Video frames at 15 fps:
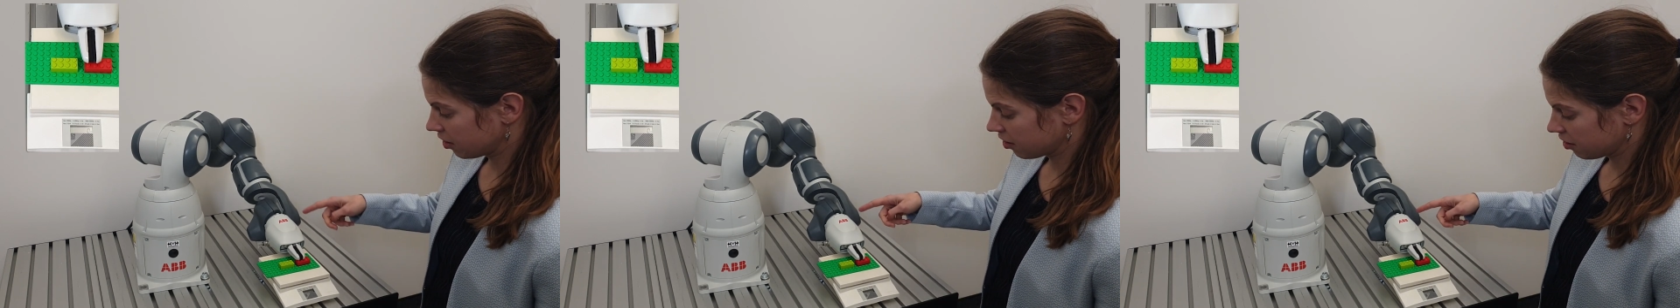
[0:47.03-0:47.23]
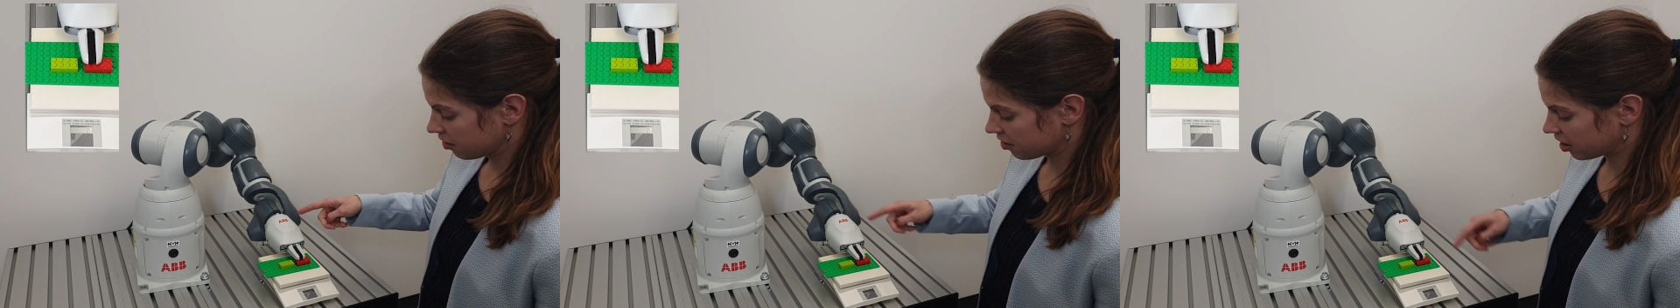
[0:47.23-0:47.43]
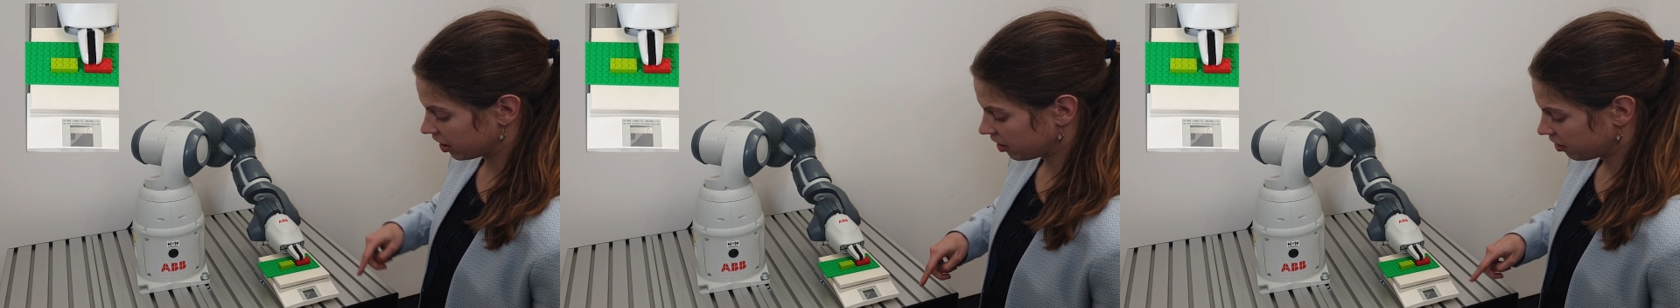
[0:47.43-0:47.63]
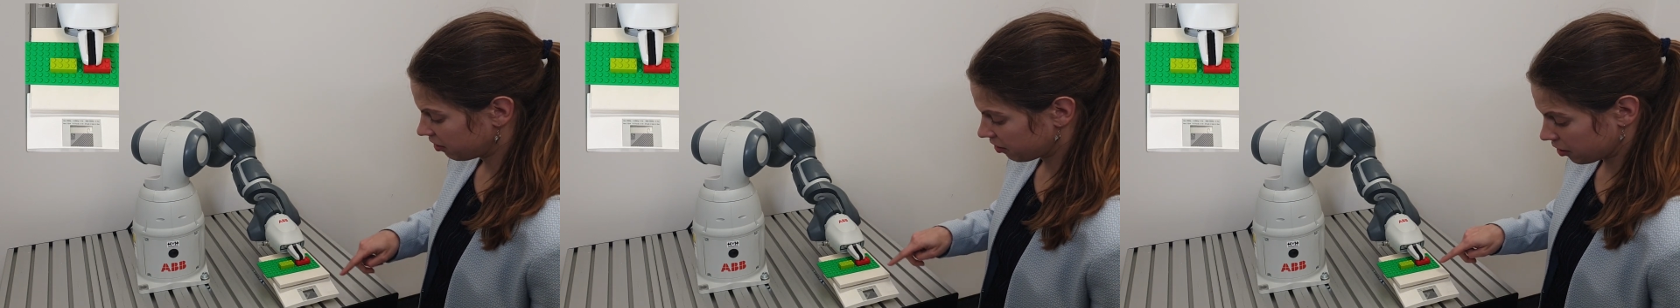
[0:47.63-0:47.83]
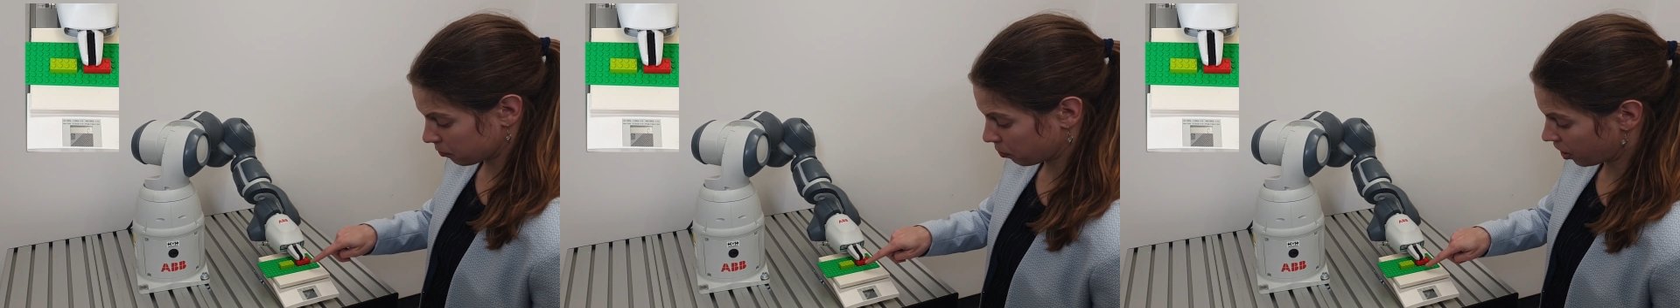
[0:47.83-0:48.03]
See,
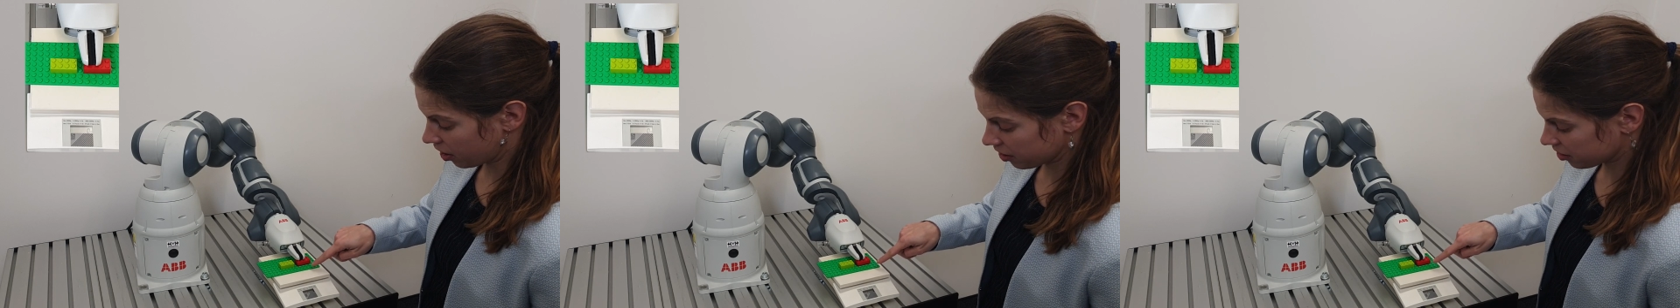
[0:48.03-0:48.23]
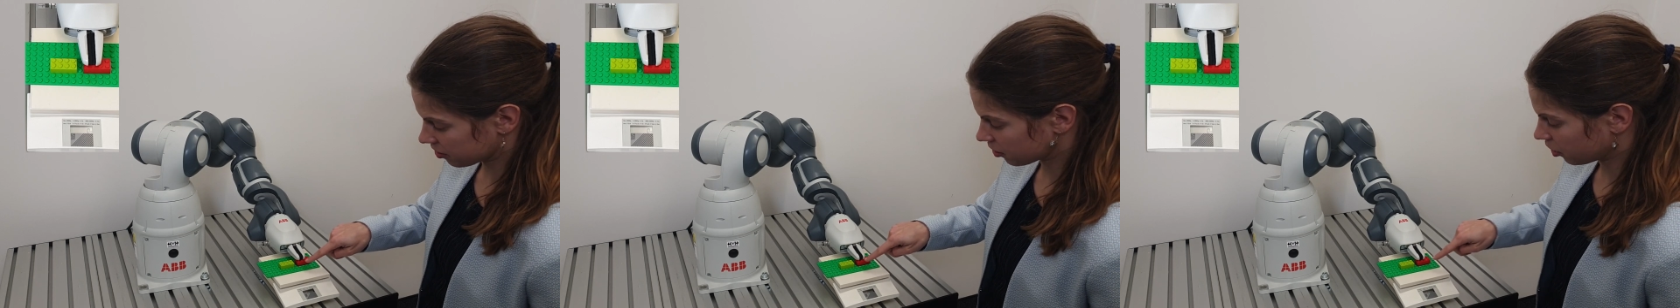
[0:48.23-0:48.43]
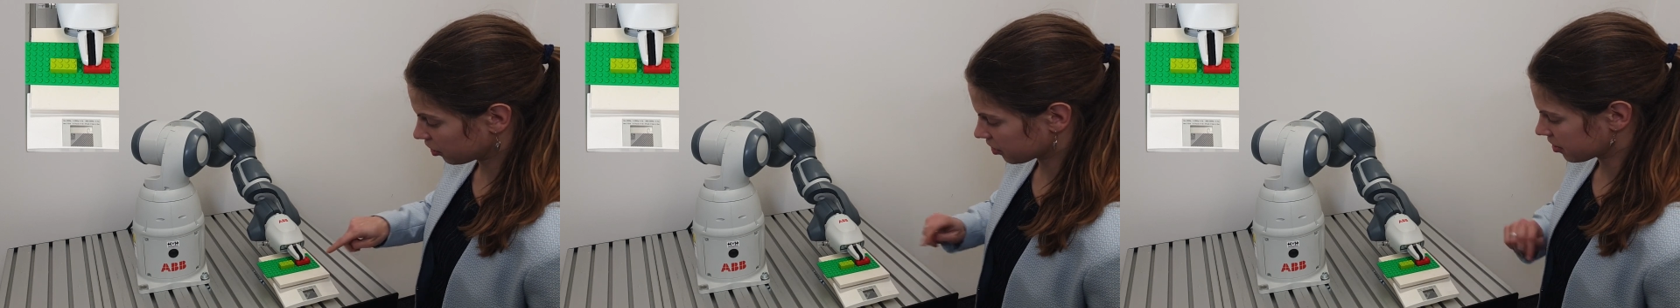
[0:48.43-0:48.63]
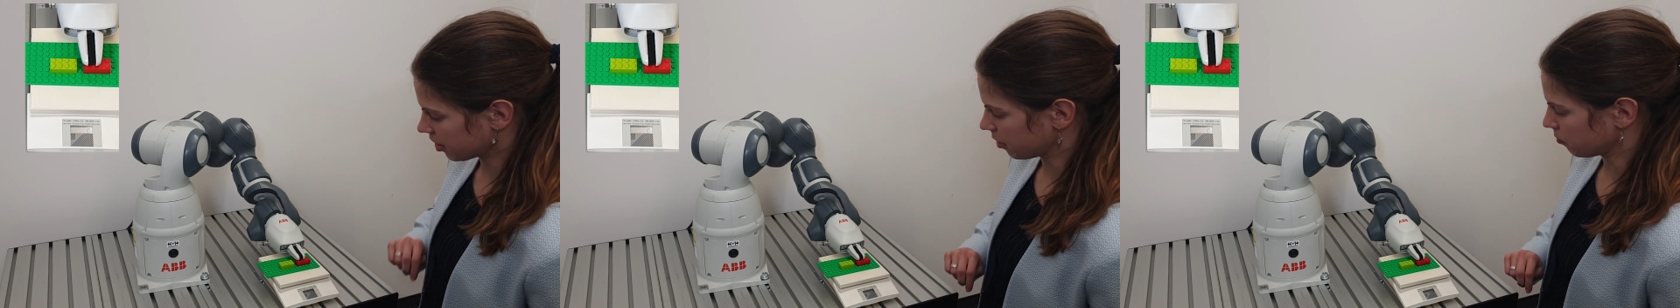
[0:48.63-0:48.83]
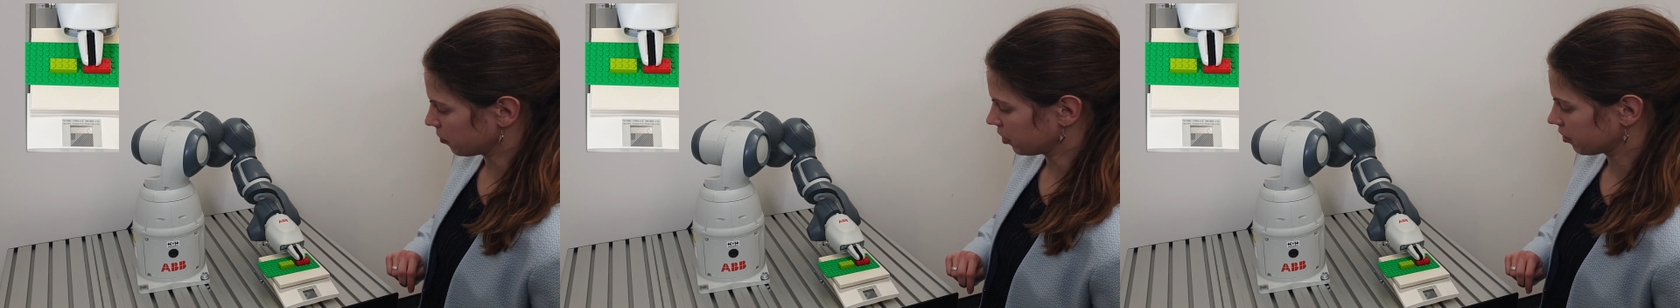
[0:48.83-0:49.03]
the part is not
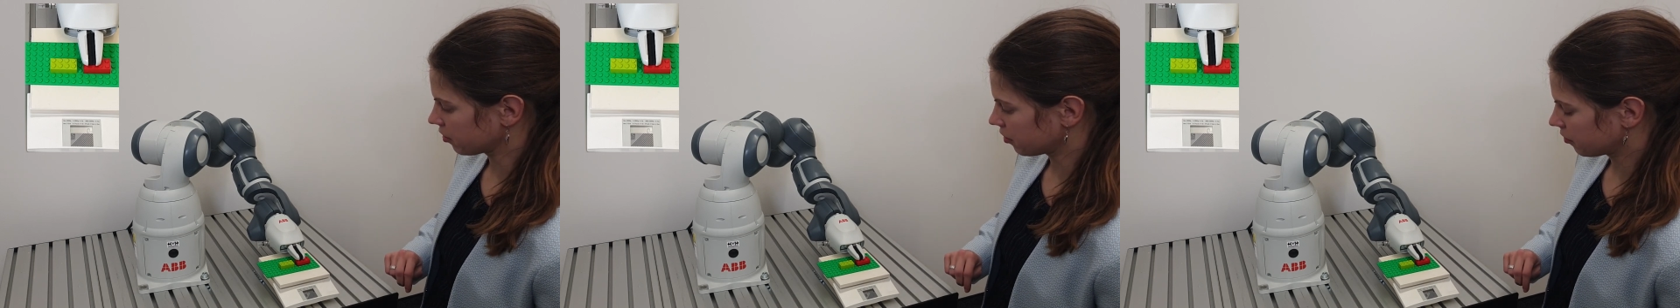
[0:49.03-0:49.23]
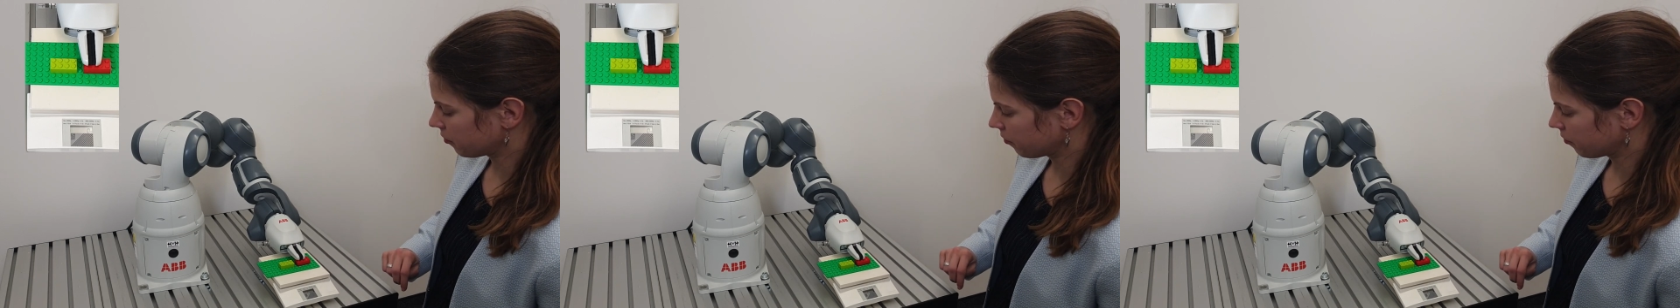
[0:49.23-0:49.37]
assembled.